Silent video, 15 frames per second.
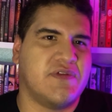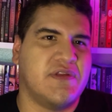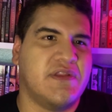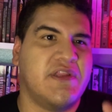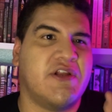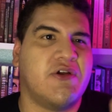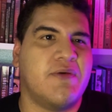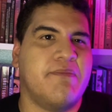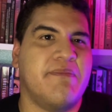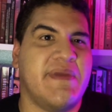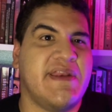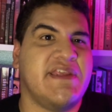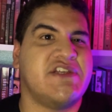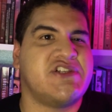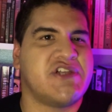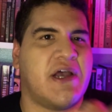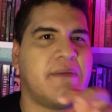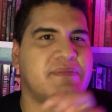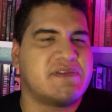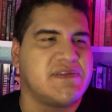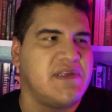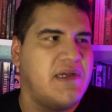little mini
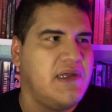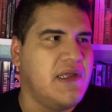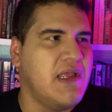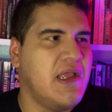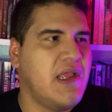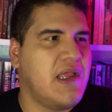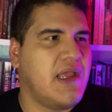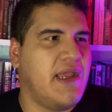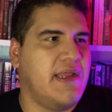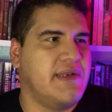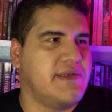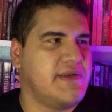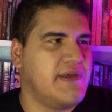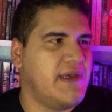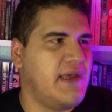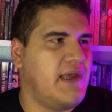shops and